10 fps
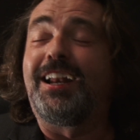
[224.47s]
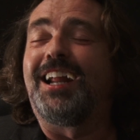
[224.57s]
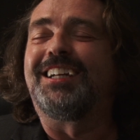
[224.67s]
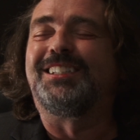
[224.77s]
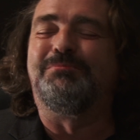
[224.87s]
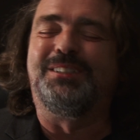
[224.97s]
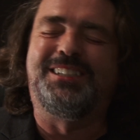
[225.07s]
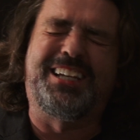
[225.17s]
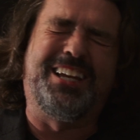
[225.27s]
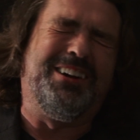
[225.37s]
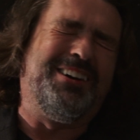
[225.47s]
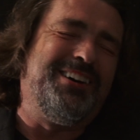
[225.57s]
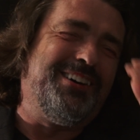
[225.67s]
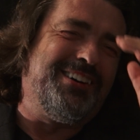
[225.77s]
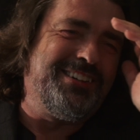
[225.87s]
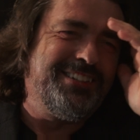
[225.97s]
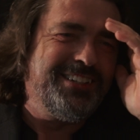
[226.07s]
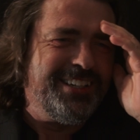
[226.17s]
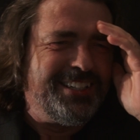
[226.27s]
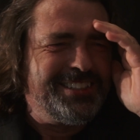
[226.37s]
Lennox in particular,
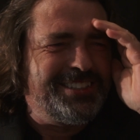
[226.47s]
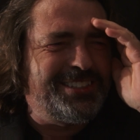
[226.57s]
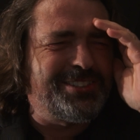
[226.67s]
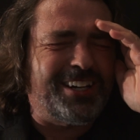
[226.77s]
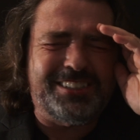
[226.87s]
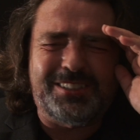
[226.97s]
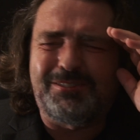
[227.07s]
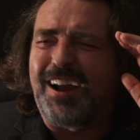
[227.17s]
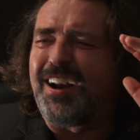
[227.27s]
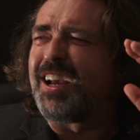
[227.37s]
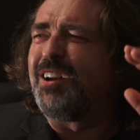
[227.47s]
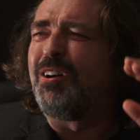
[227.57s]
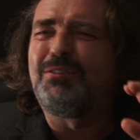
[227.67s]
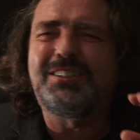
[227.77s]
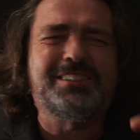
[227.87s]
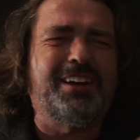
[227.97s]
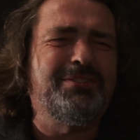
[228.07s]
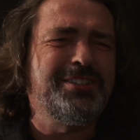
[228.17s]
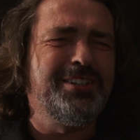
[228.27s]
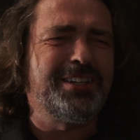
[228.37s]
struts around like an
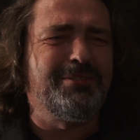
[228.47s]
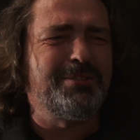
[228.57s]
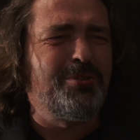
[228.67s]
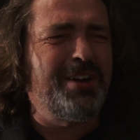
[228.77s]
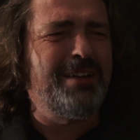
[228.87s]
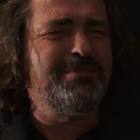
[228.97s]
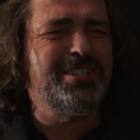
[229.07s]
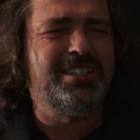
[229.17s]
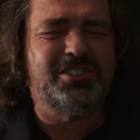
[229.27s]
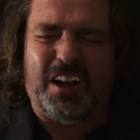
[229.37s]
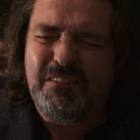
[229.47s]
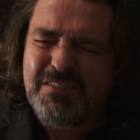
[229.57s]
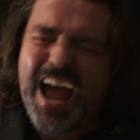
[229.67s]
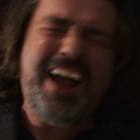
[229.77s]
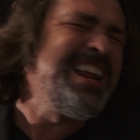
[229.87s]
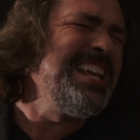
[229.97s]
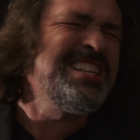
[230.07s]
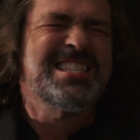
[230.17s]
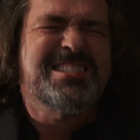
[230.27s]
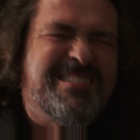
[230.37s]
overstuffed turkey with more ham and cheese shoved down
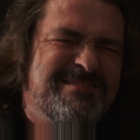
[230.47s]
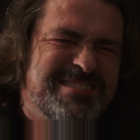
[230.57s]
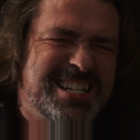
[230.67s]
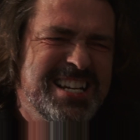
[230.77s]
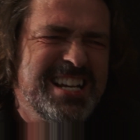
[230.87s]
his throat